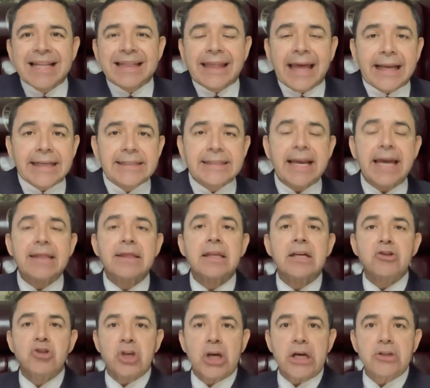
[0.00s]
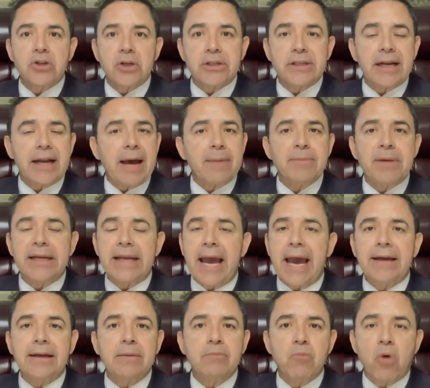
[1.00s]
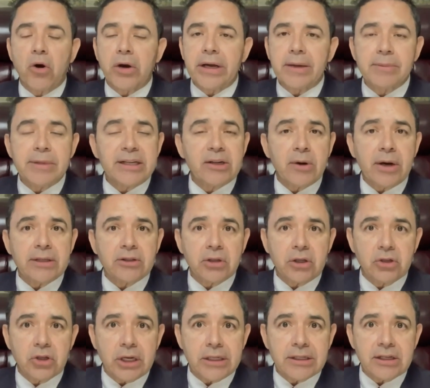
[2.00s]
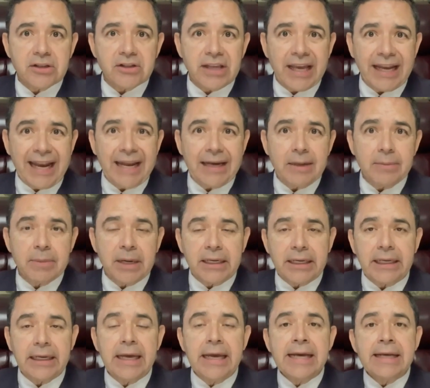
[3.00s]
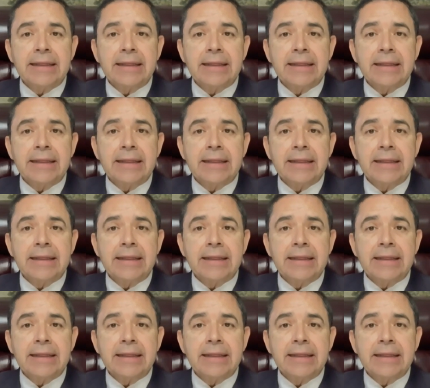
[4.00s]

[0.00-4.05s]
they send the judges, and I've been adding more immigration judges than anybody.